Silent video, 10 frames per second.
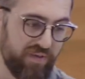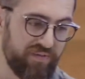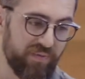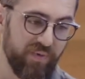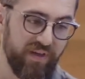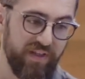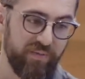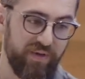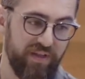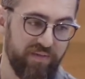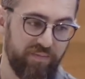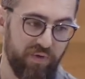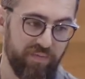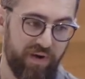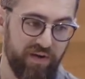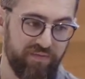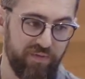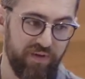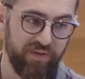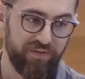which is a really, really important part of
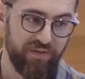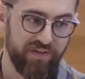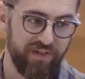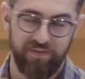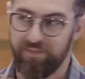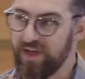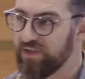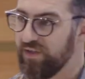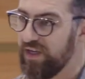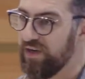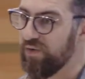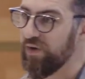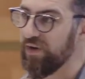doing research, especially in an